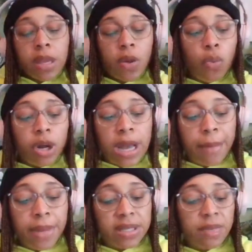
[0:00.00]
We're not
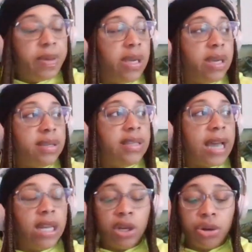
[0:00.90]
meant to be
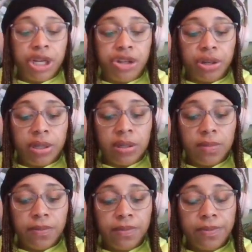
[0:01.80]
silent creatures,
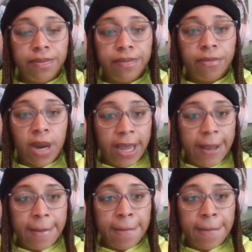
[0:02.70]
right?